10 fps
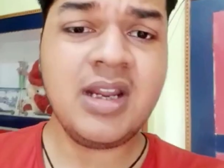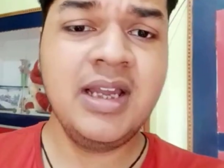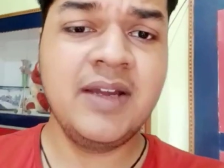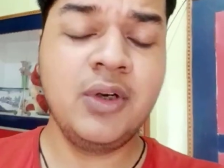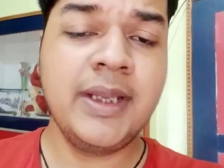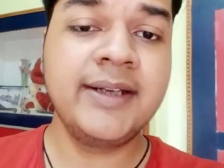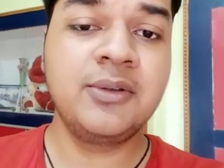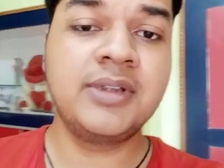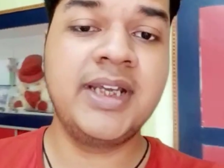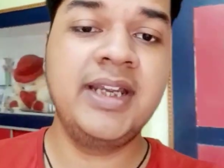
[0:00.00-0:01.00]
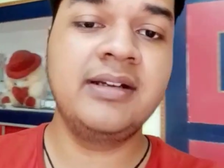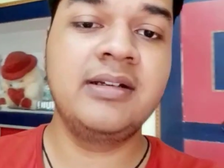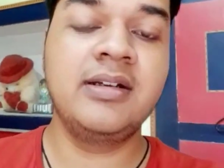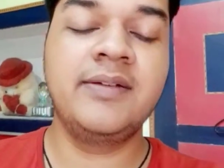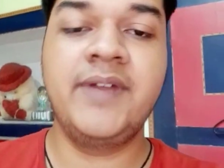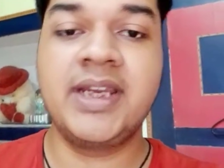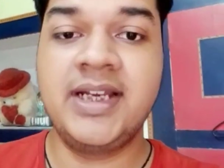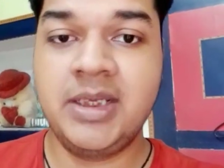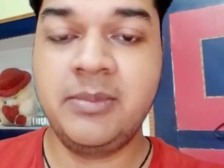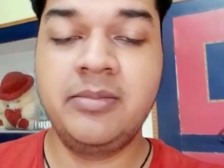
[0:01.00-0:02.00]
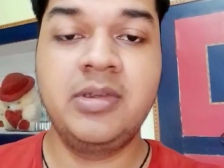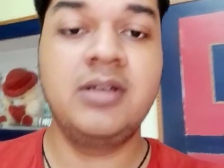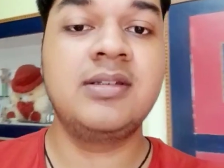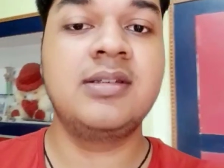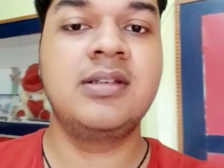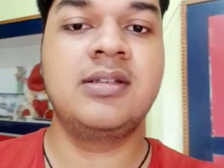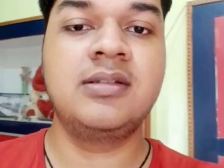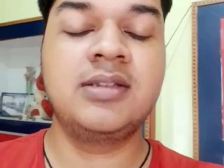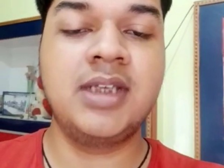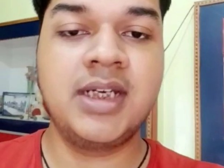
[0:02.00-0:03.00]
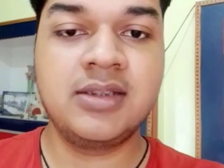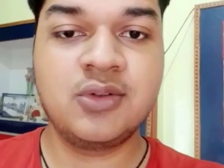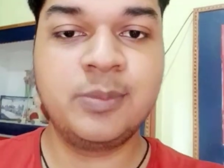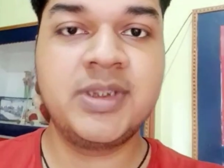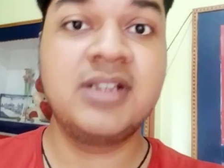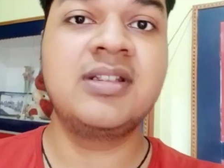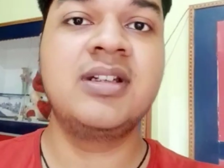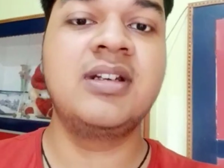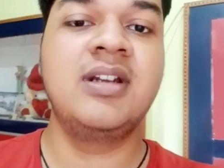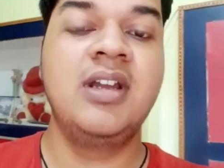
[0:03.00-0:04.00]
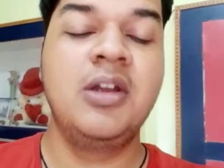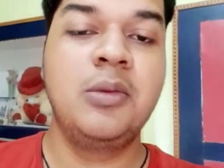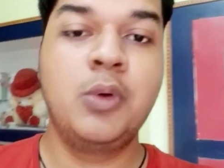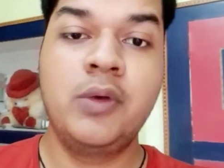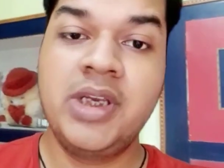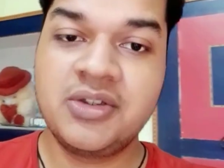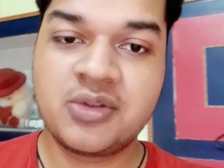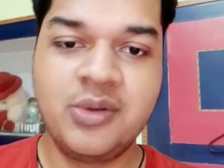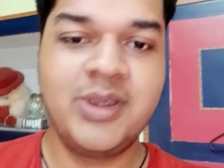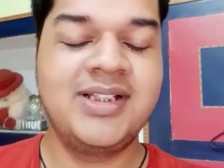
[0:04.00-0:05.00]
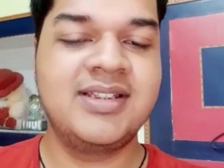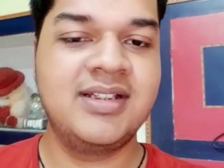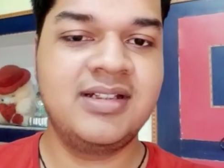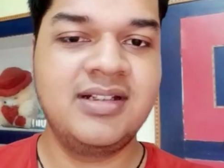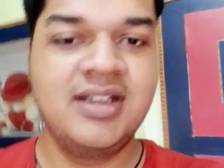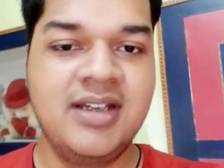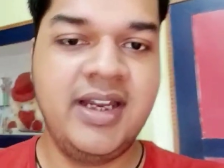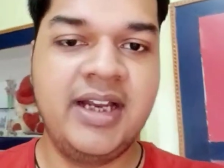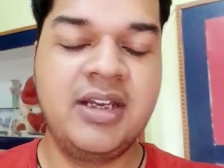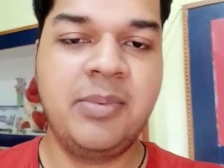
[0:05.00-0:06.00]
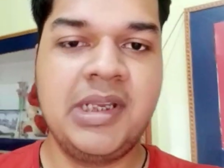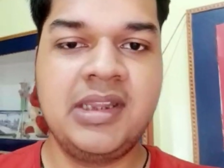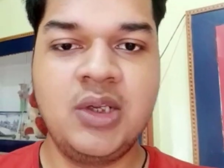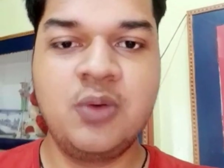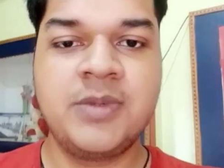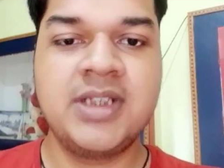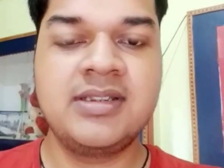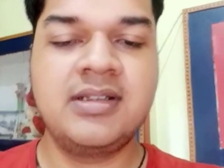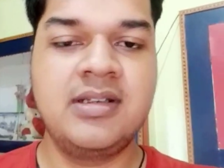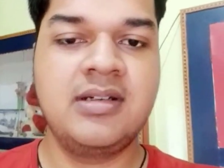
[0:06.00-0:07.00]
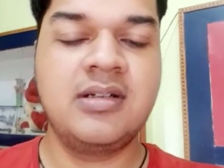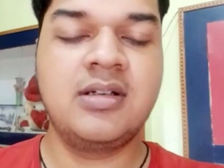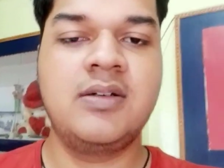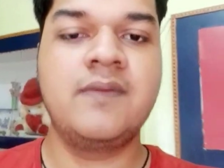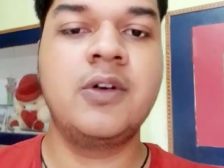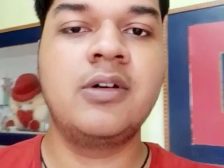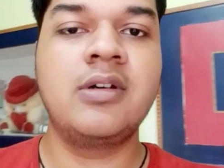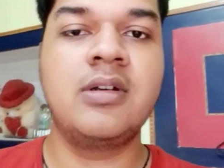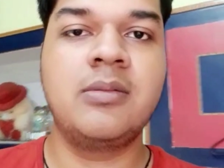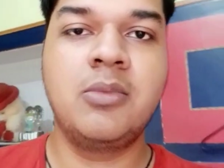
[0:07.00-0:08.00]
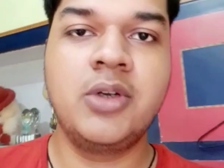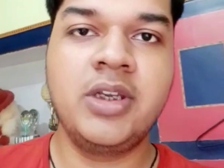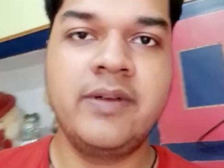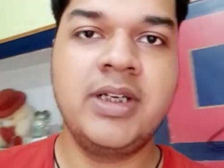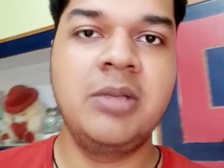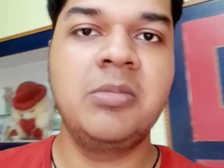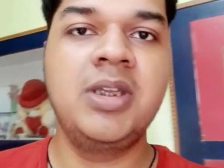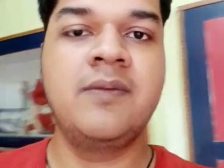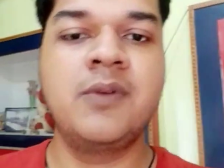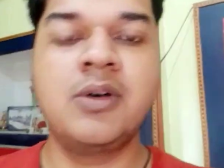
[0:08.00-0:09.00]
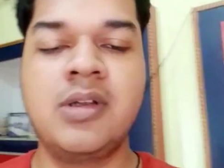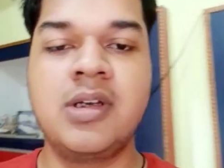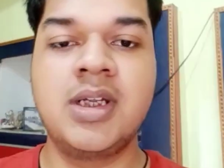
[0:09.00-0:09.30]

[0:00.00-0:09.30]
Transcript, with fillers: I would like to thank faculty members Saransh Gupta sir, Bhunesh Goher sir and Pratik Gupta sir for motivating me, for